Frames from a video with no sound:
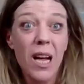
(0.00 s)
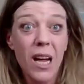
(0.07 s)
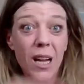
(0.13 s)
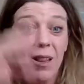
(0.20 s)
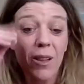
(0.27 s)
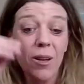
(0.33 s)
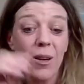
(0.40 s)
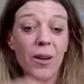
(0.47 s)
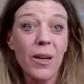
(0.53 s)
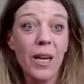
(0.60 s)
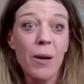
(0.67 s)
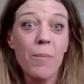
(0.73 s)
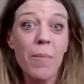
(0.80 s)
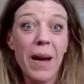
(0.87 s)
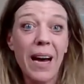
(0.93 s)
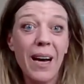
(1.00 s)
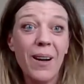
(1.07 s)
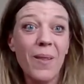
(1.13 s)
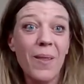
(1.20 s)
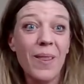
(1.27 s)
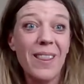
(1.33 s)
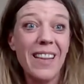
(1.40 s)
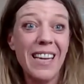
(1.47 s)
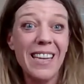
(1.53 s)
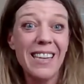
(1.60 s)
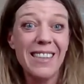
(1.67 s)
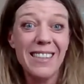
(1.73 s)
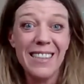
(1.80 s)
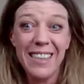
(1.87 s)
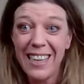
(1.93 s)
learn about
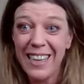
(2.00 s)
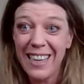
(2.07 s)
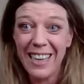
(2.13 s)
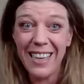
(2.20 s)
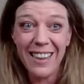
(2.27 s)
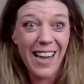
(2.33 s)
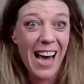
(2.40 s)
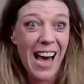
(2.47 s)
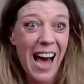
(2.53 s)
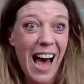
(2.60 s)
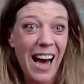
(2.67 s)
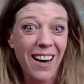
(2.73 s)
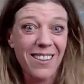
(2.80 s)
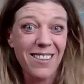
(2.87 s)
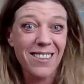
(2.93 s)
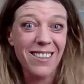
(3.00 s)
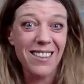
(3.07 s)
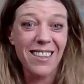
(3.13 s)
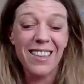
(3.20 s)
things in the house,